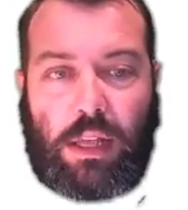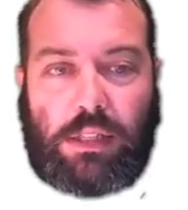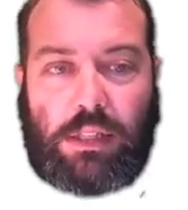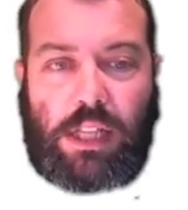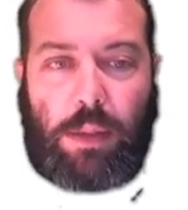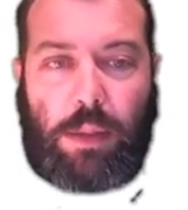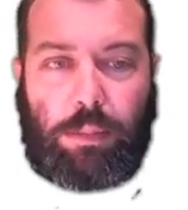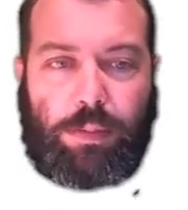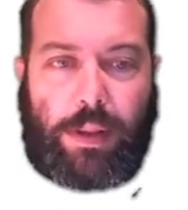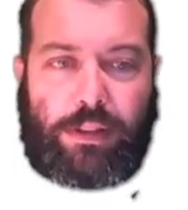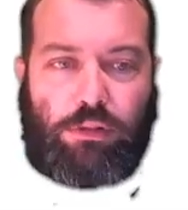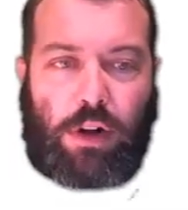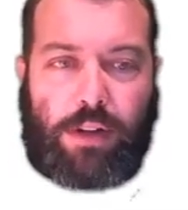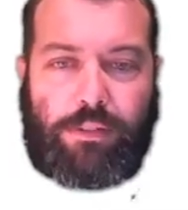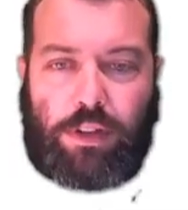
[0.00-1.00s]
Sample space
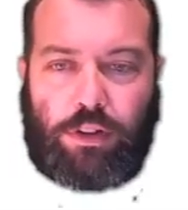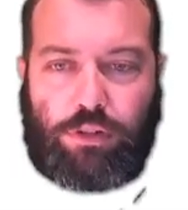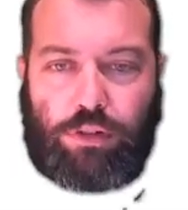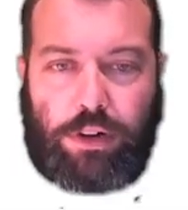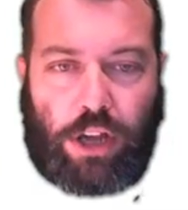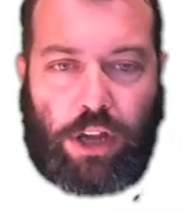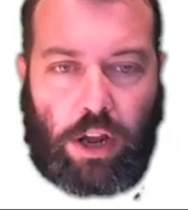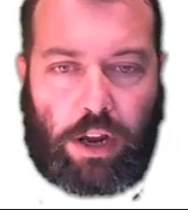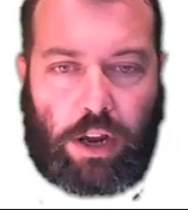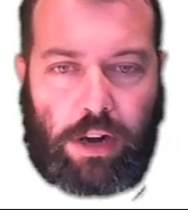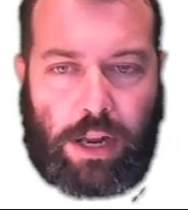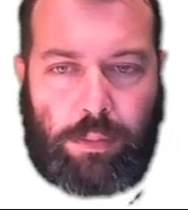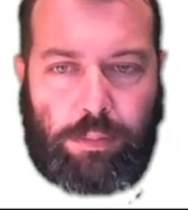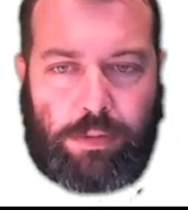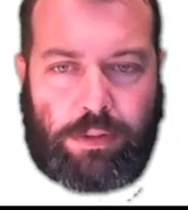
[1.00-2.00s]
graphs and tree
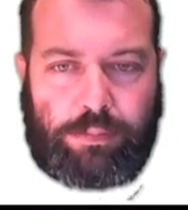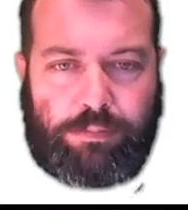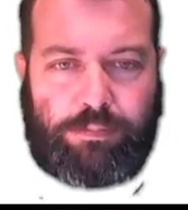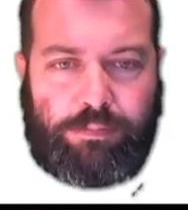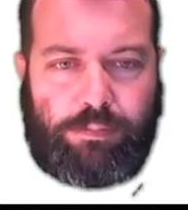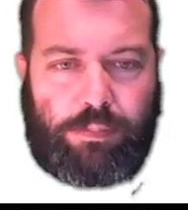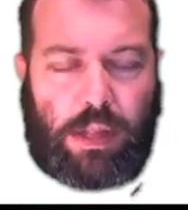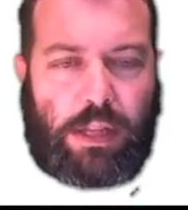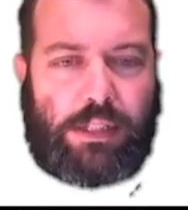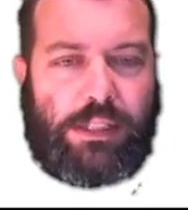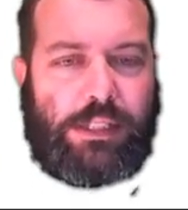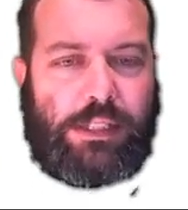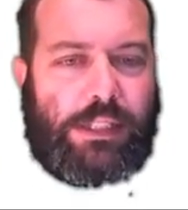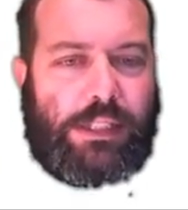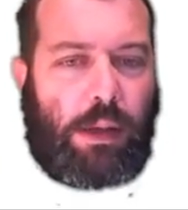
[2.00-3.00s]
diagrams.
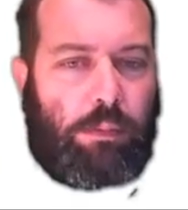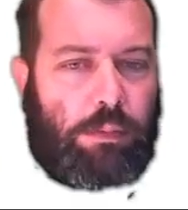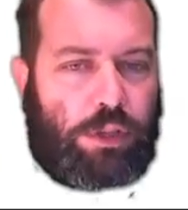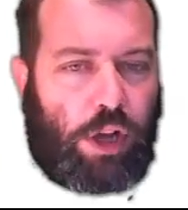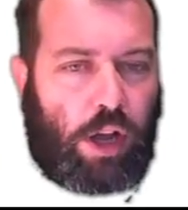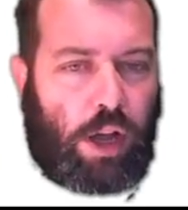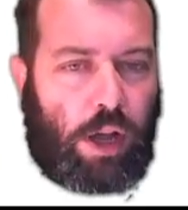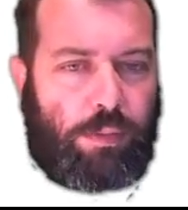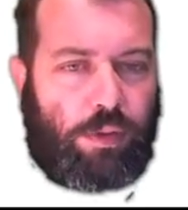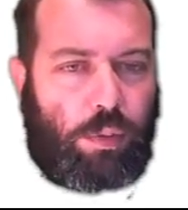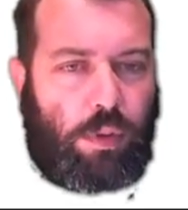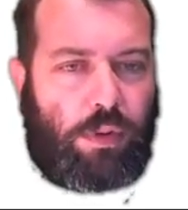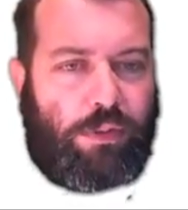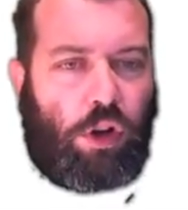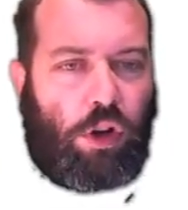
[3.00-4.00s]
Sometimes
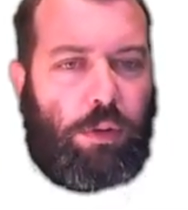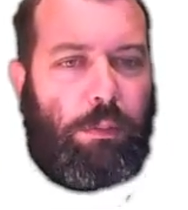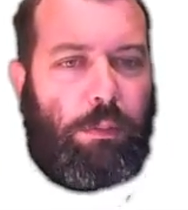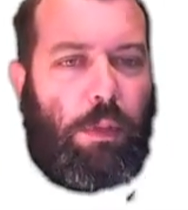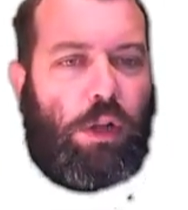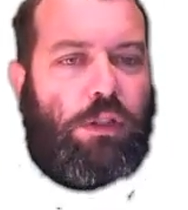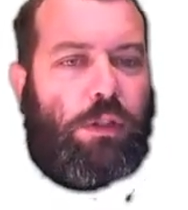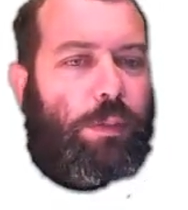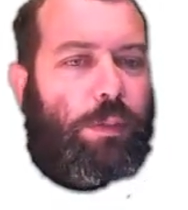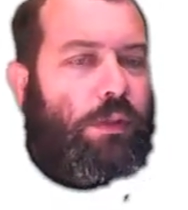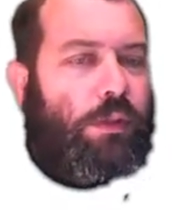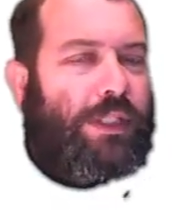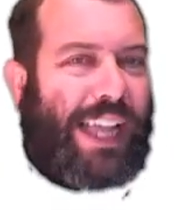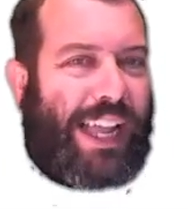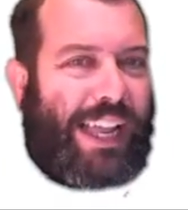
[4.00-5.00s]
we've got multiple
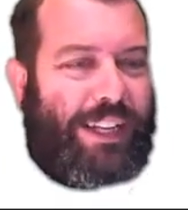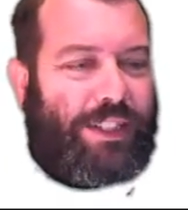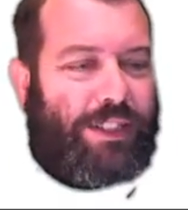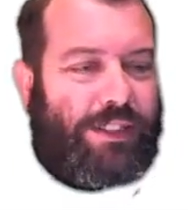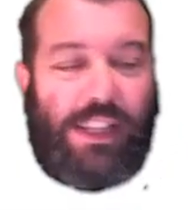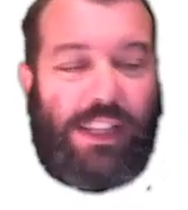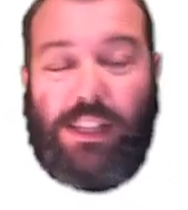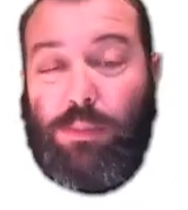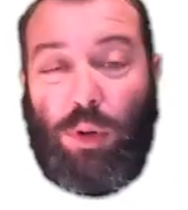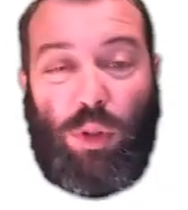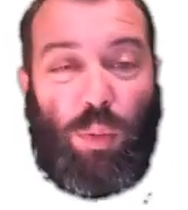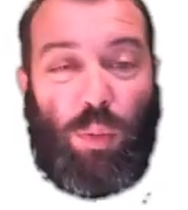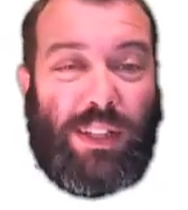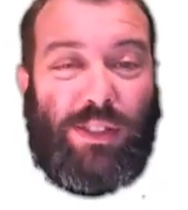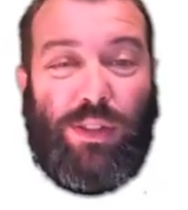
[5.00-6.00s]
stages. There's more
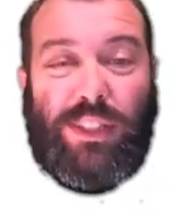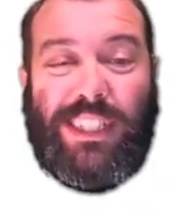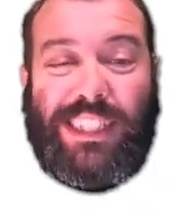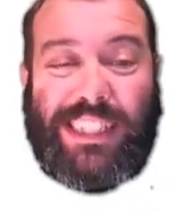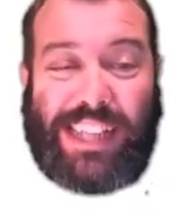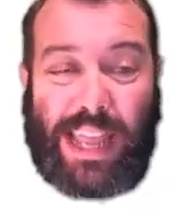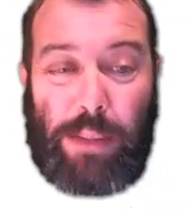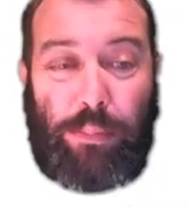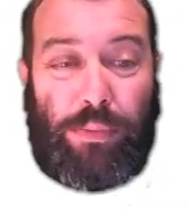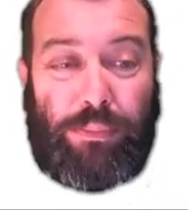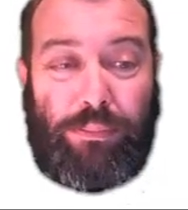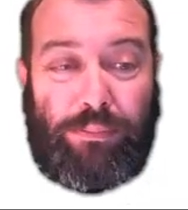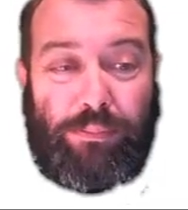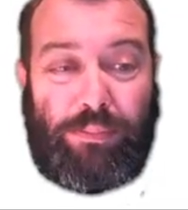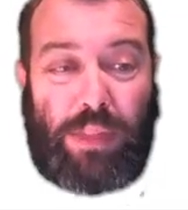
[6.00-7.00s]
than one sort of step.
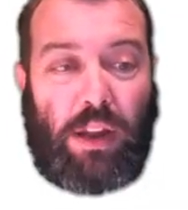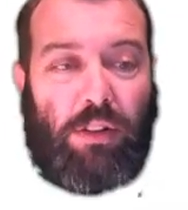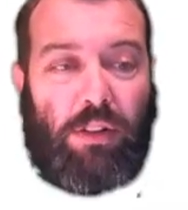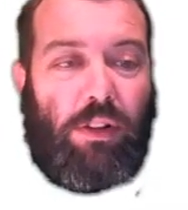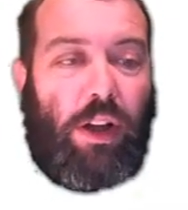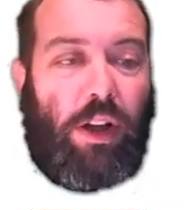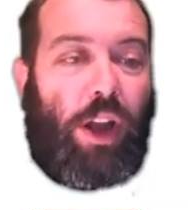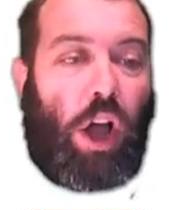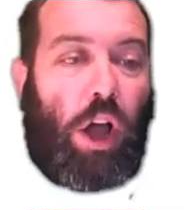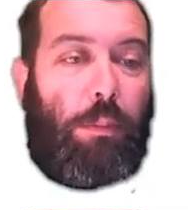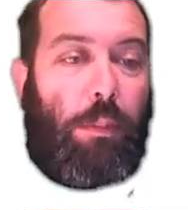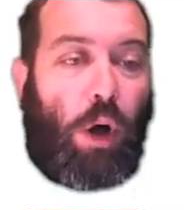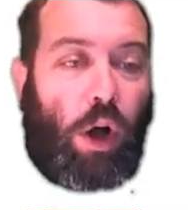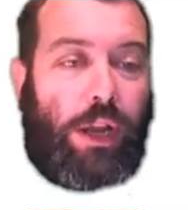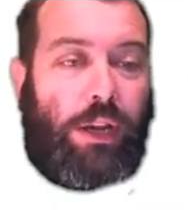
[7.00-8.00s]
Right? I
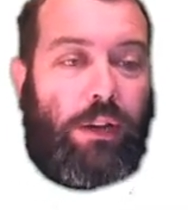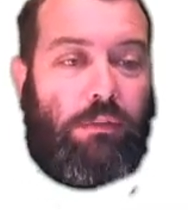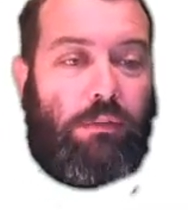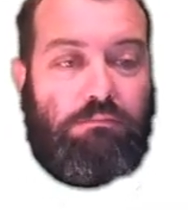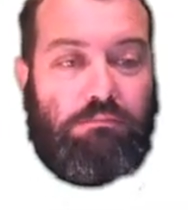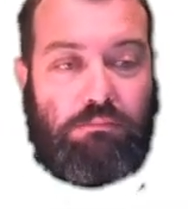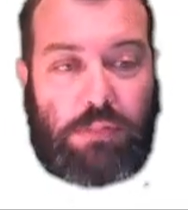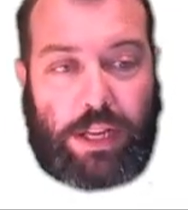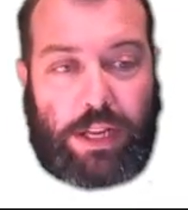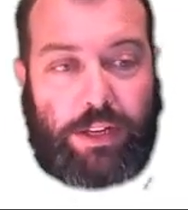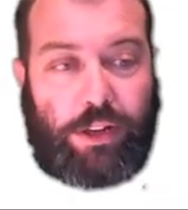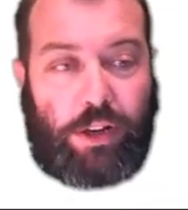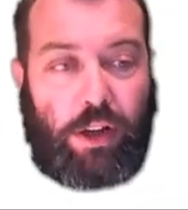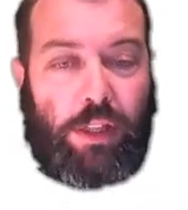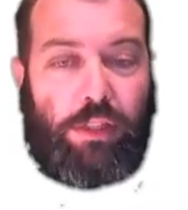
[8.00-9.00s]
might take a
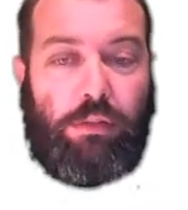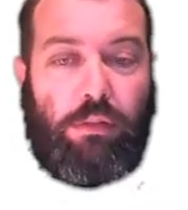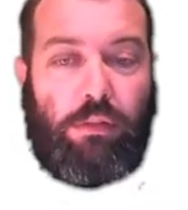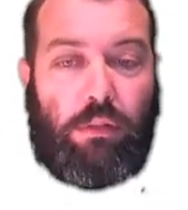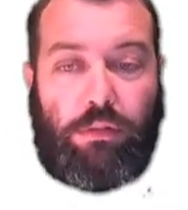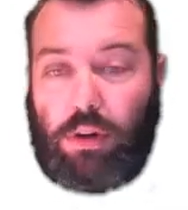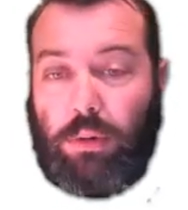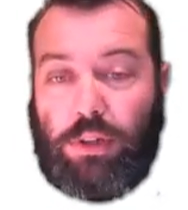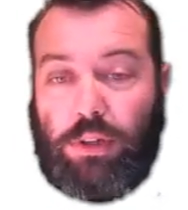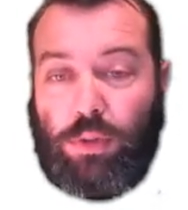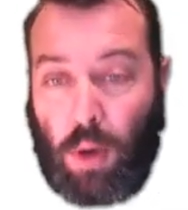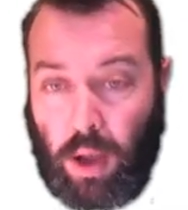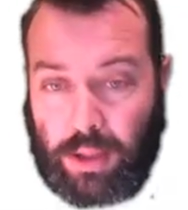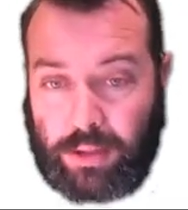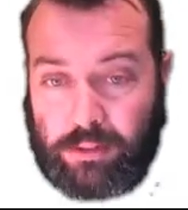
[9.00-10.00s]
die and throw it
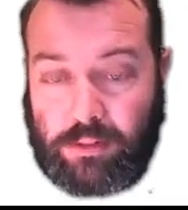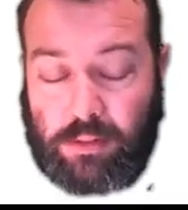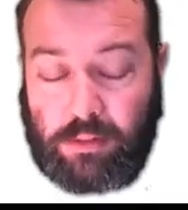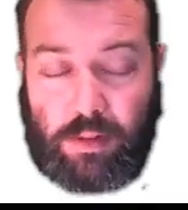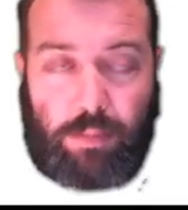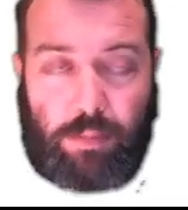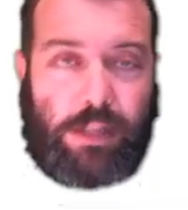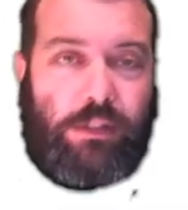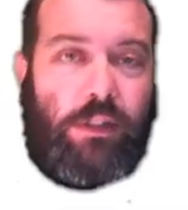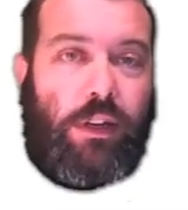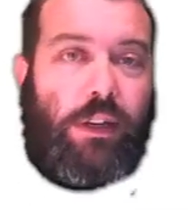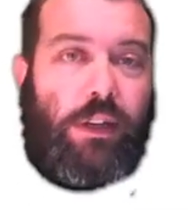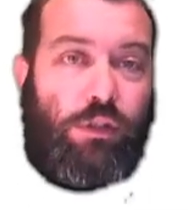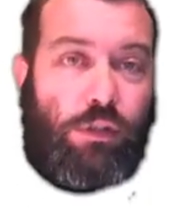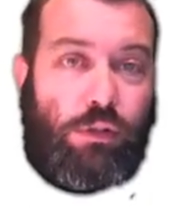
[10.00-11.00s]
twice. That makes it
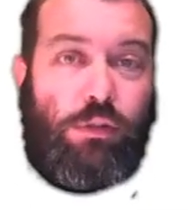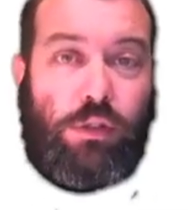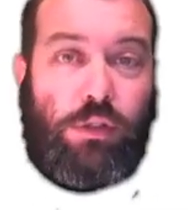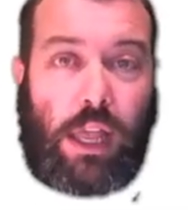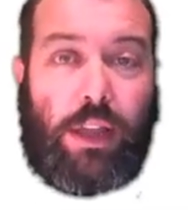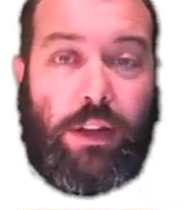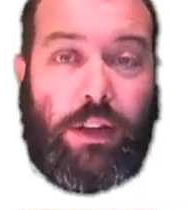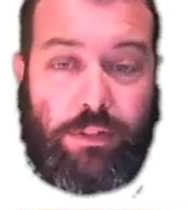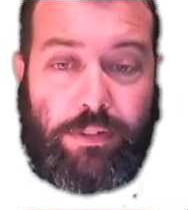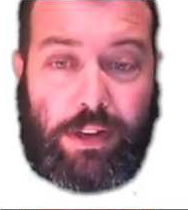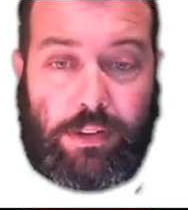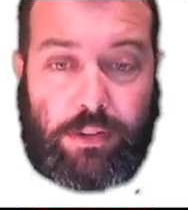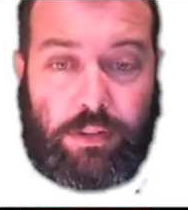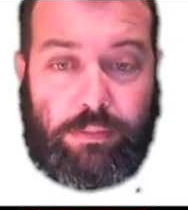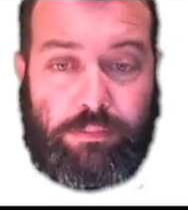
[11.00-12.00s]
a two-stage
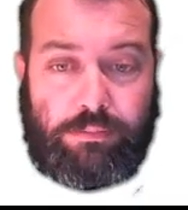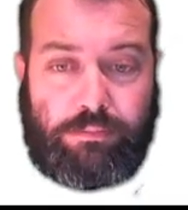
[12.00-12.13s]
event.